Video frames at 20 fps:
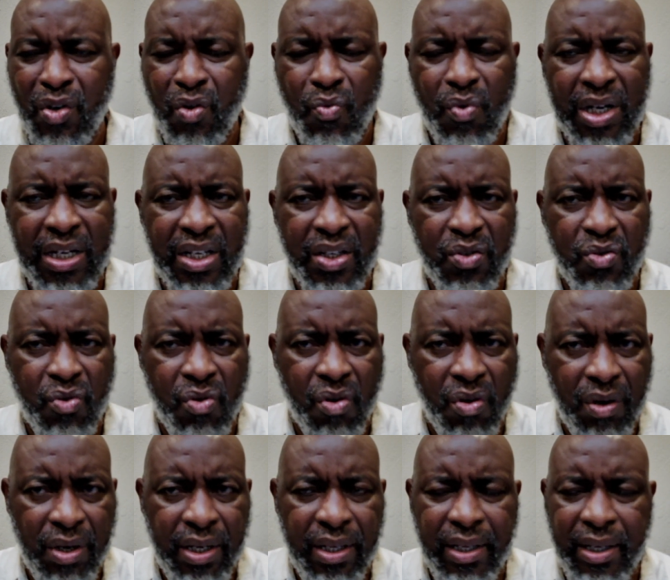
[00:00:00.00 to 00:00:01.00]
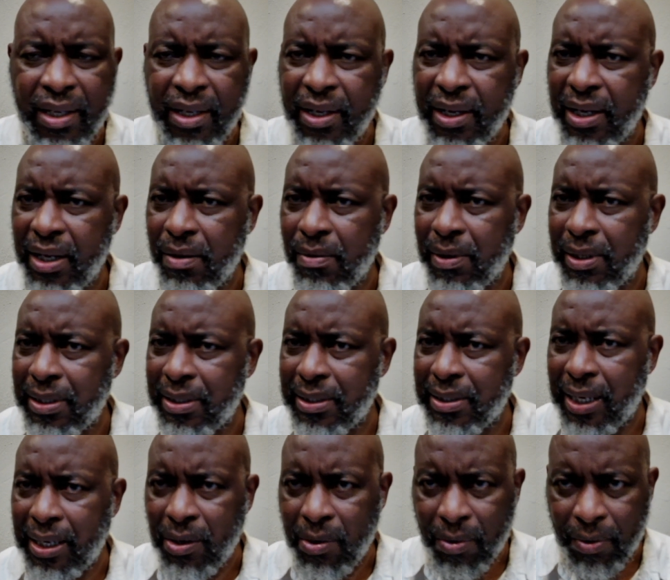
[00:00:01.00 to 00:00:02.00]
what is holy and what is
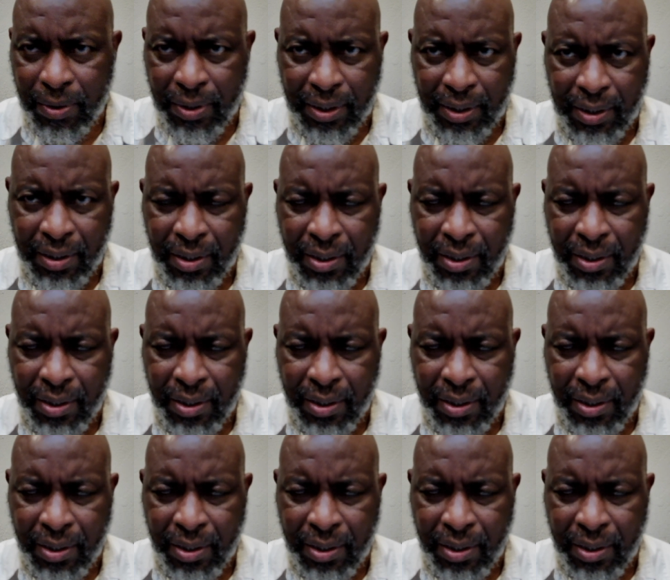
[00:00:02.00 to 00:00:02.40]
unholy,